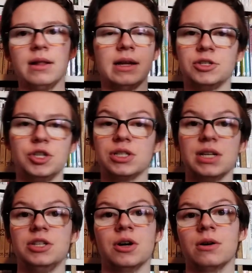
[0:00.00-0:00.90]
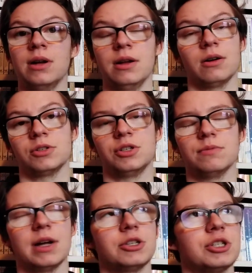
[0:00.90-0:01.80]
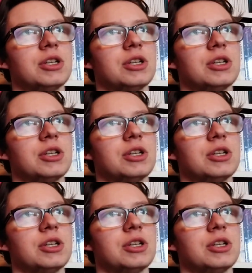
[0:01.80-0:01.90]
It's just, it hurts too much.